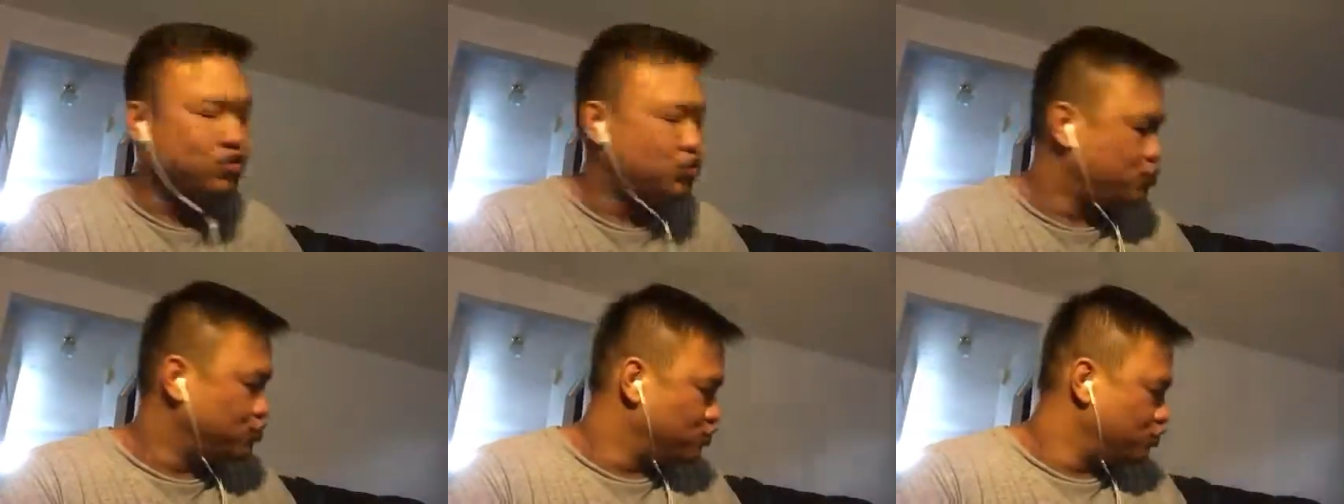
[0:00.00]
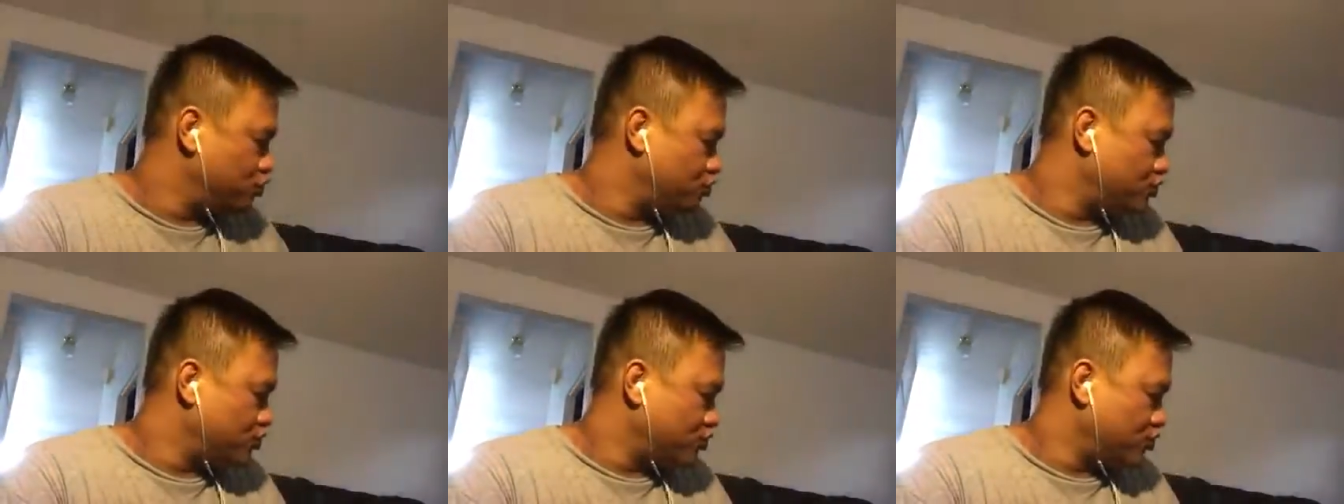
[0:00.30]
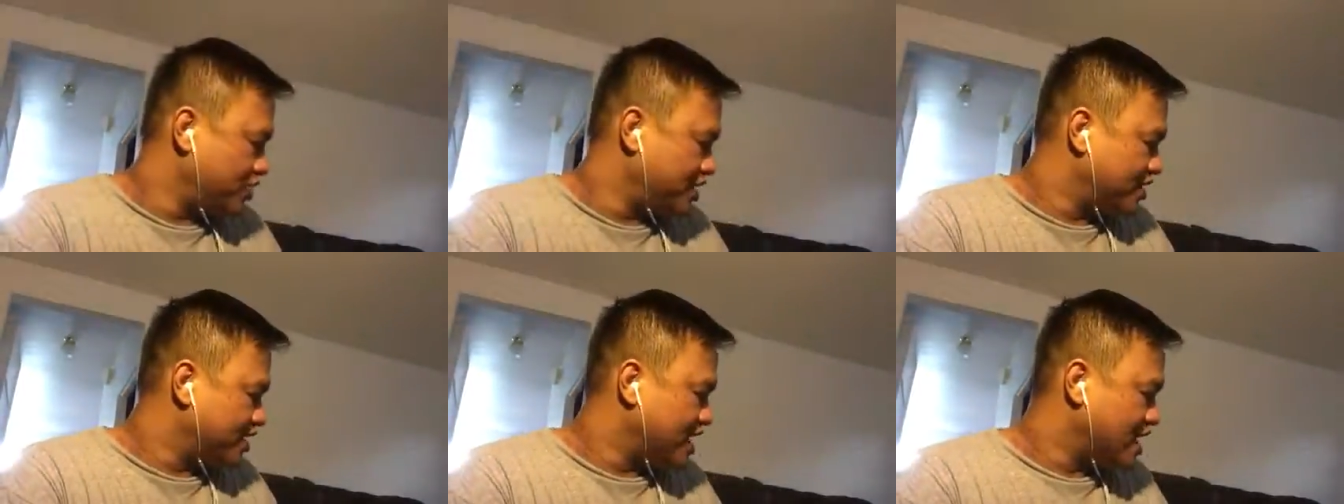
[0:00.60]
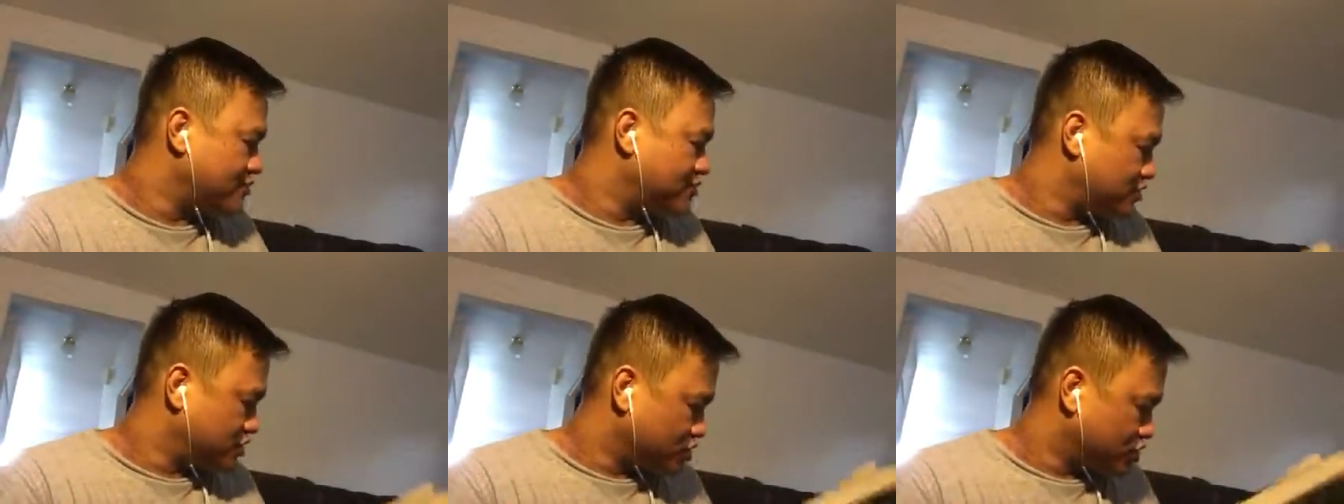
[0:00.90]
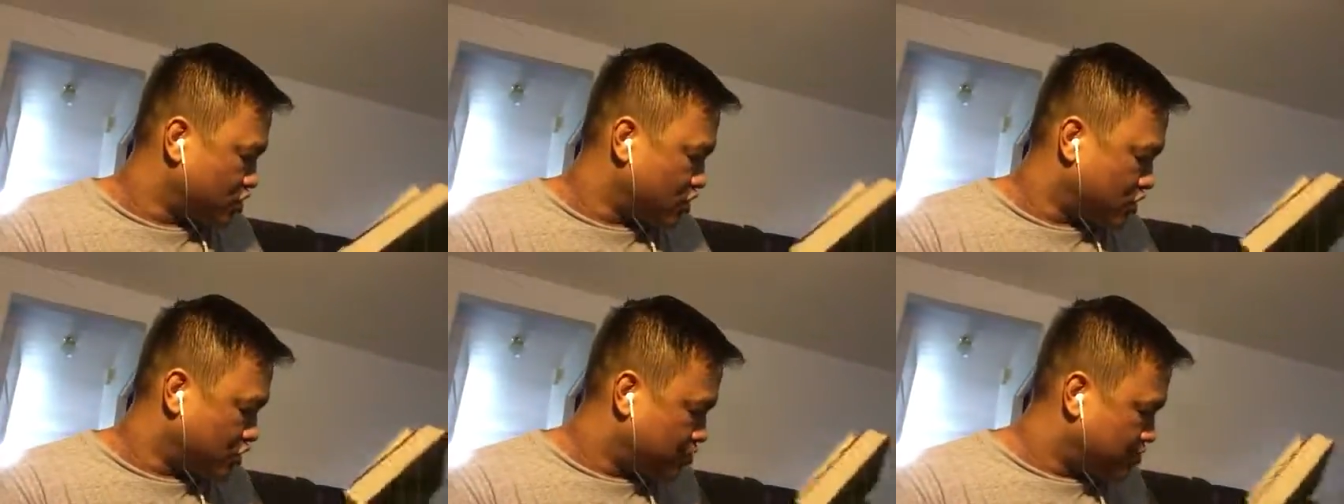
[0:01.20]
two, three times, still
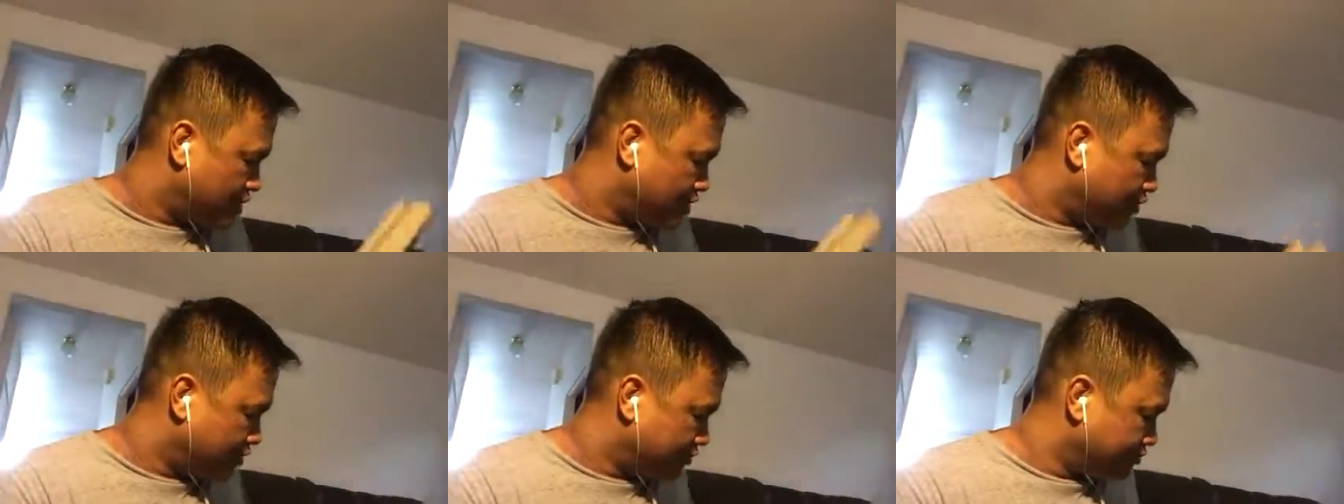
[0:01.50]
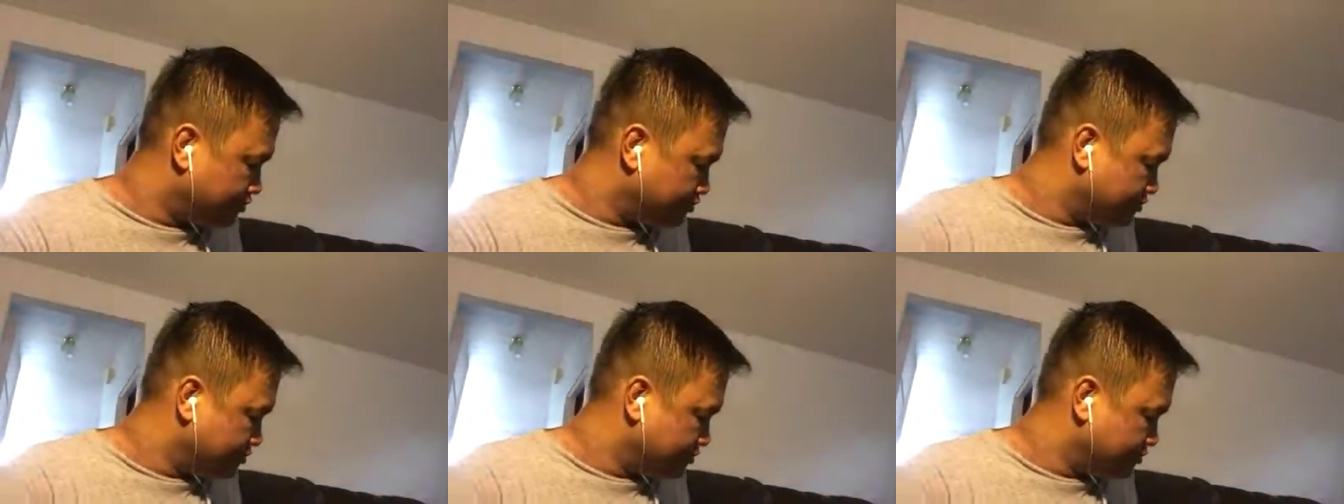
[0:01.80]
talk about it.